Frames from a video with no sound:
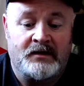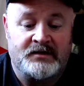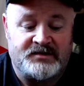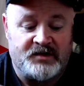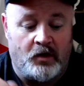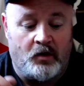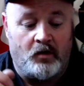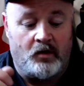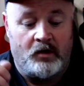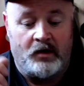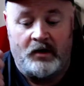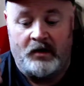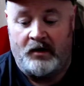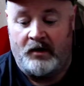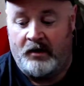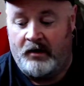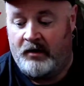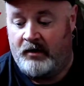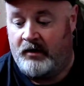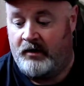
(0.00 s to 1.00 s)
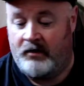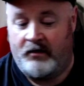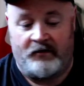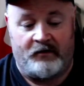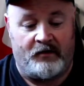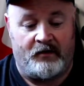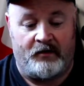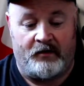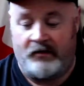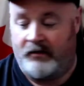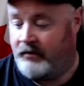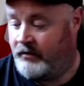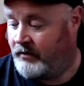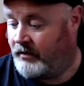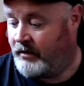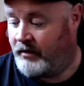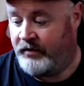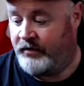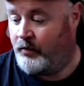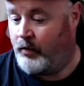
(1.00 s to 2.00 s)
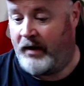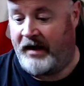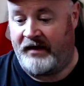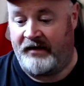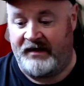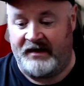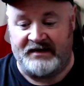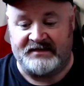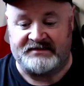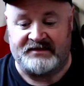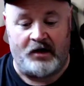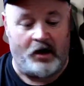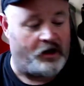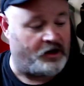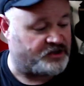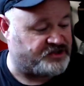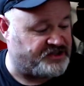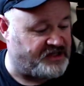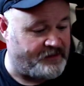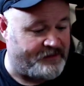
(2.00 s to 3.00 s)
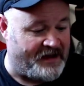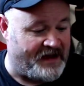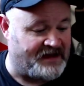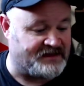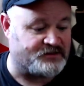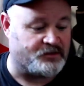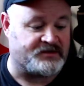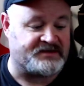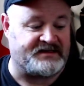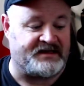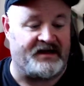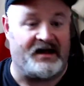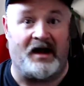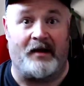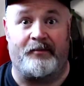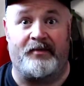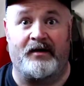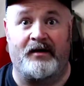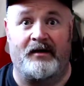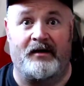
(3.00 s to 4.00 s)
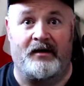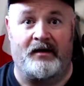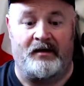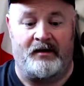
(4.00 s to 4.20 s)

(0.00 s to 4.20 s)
So the way these Gong Chi bands were set up,